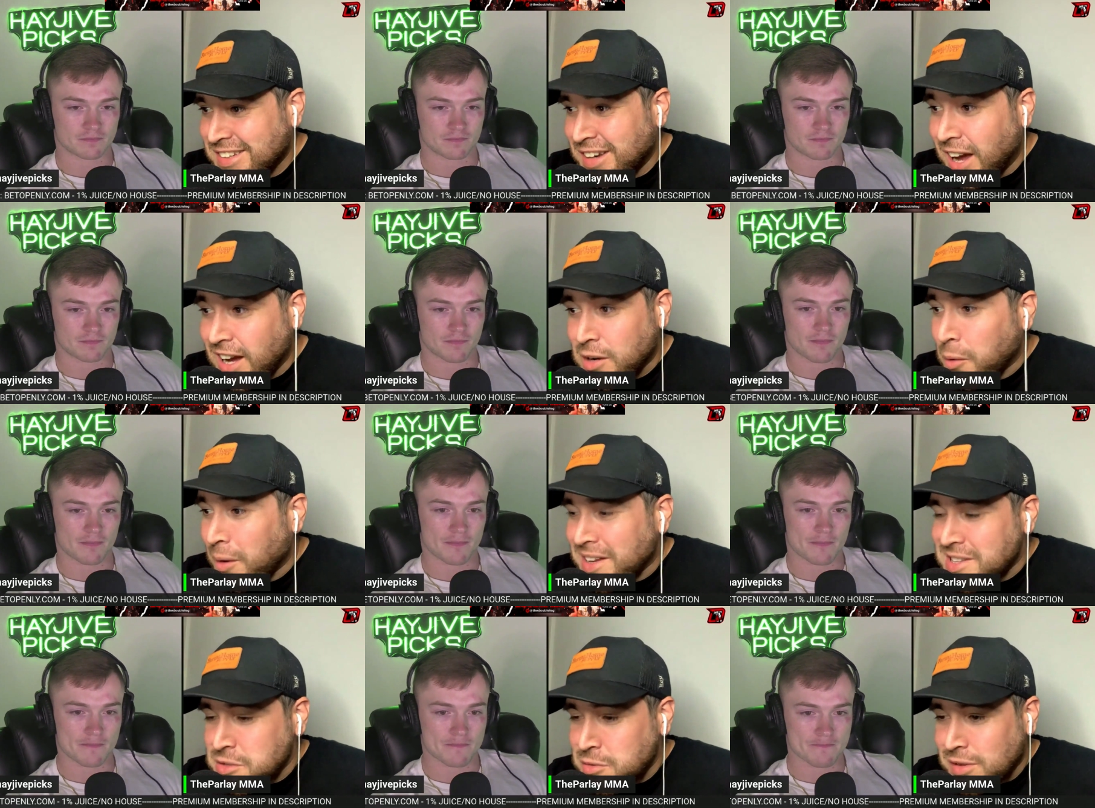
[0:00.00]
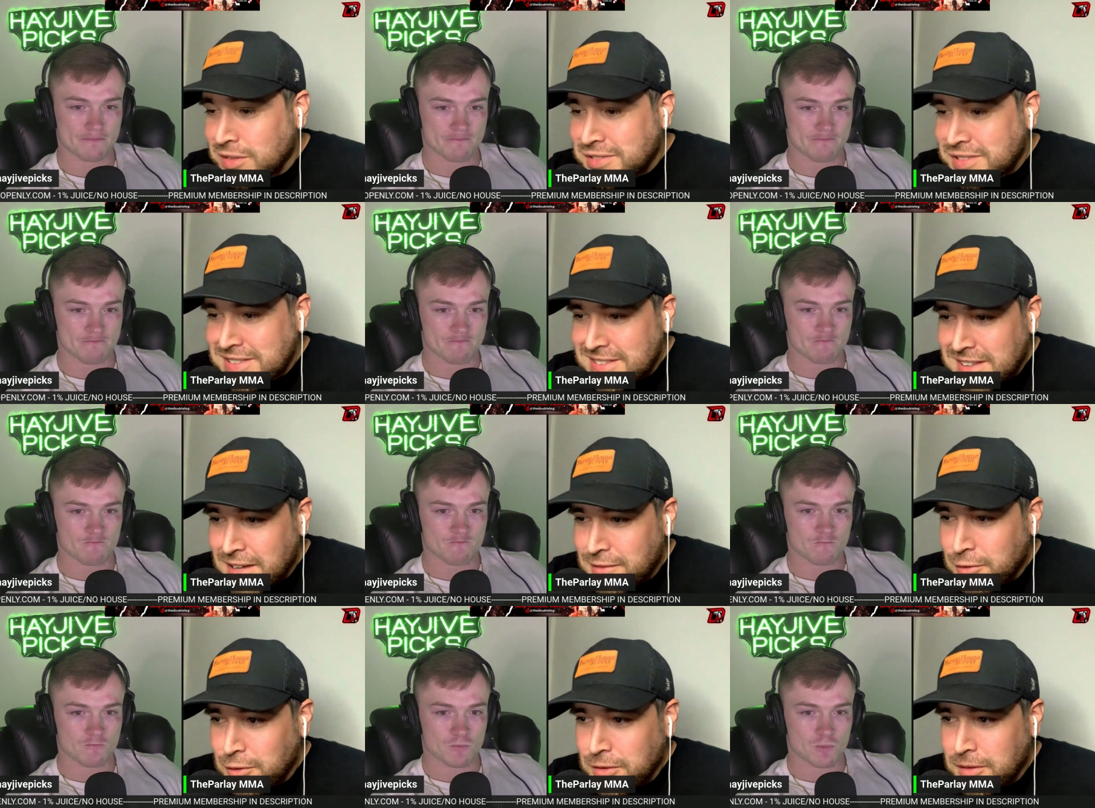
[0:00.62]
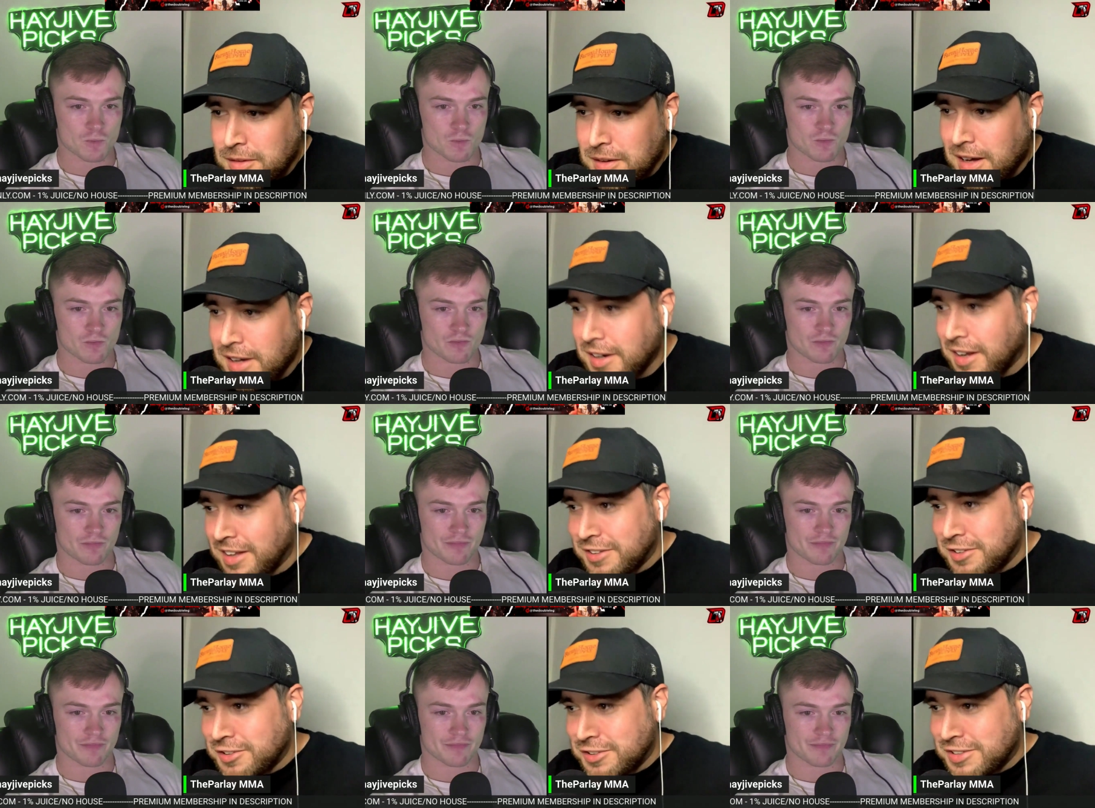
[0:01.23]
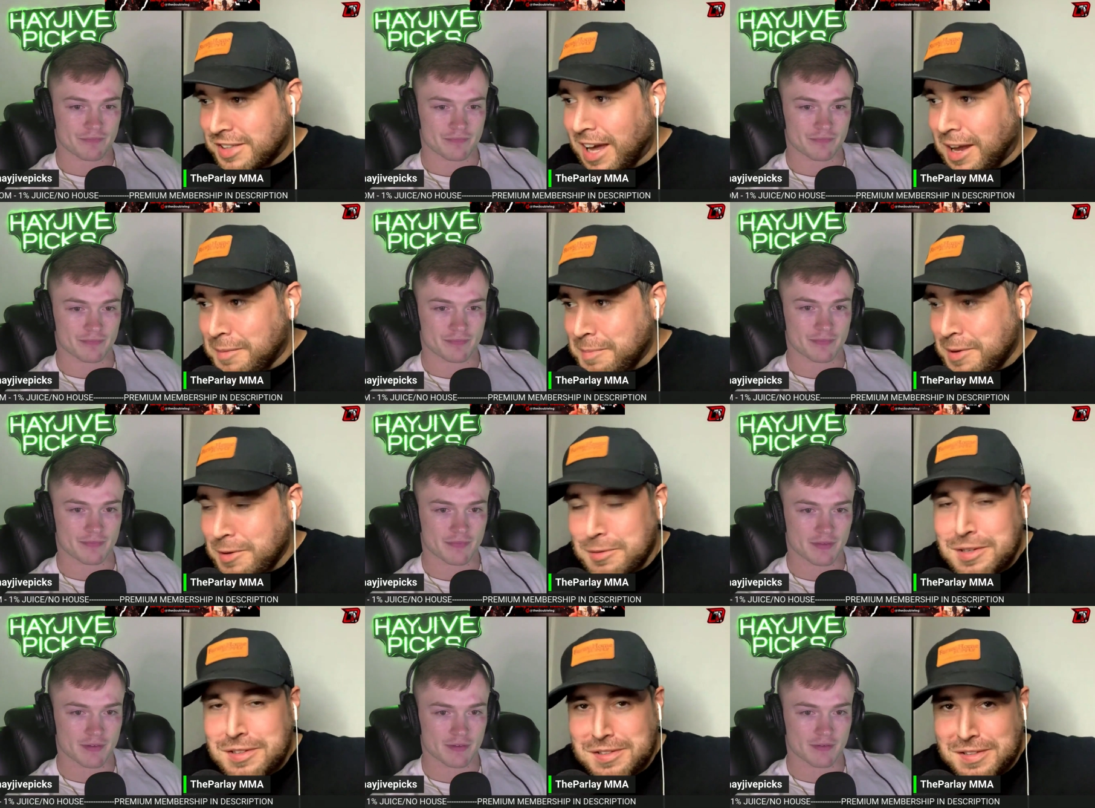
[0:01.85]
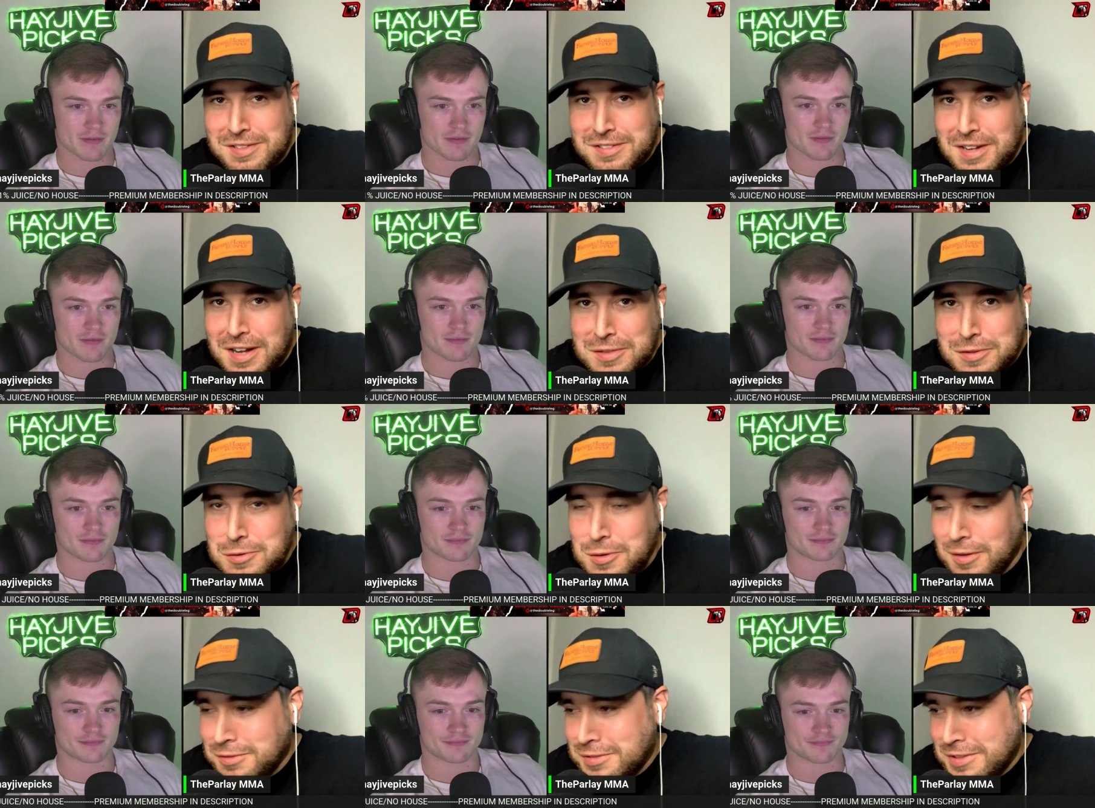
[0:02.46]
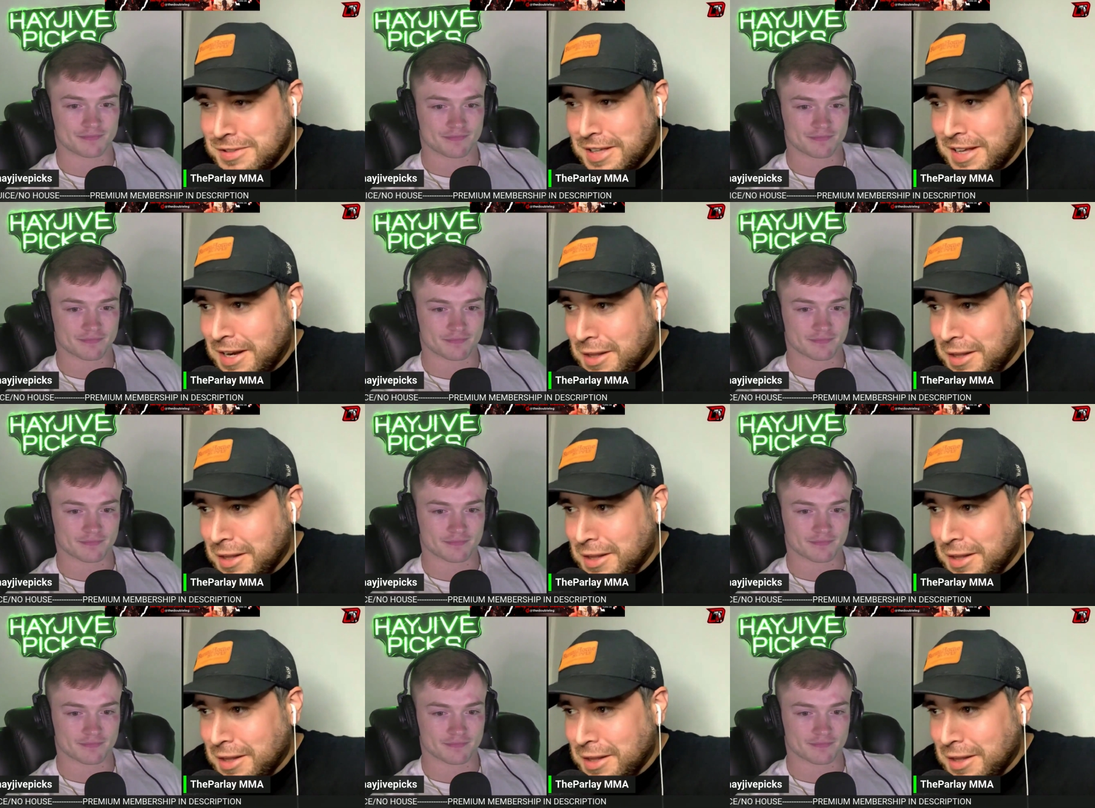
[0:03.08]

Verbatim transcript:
Speaker 1: not quite UFC level. I, I just got to be a reason he's not in the UFC